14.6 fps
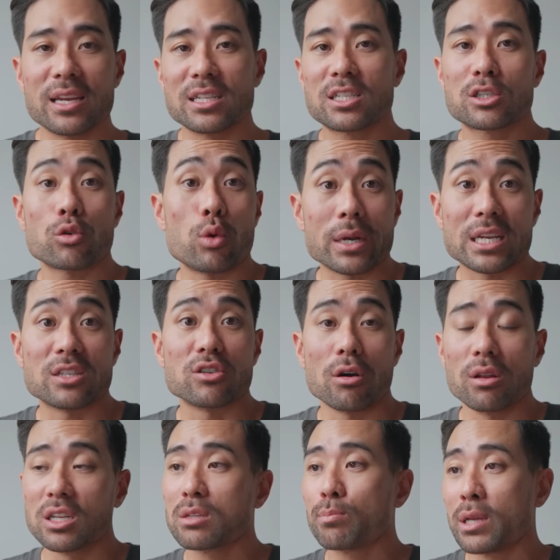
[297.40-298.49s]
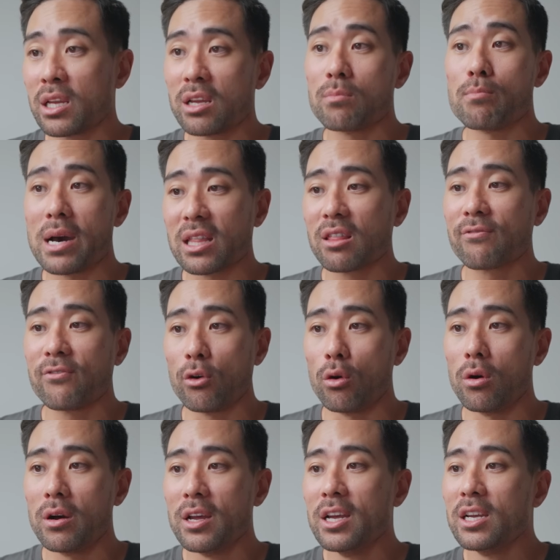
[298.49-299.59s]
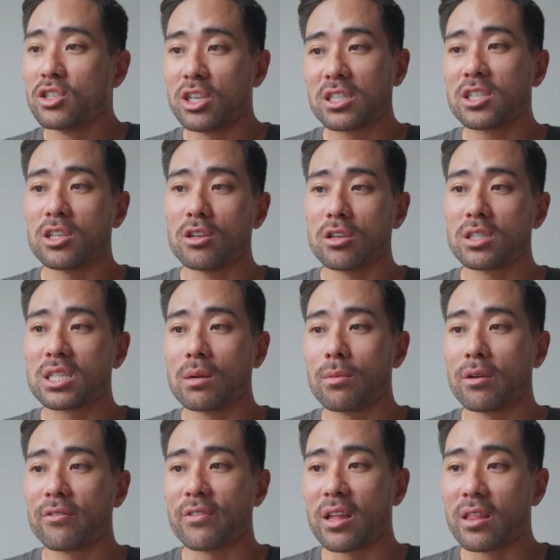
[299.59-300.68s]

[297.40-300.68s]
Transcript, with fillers: least twenty dollars per month for, just to use some of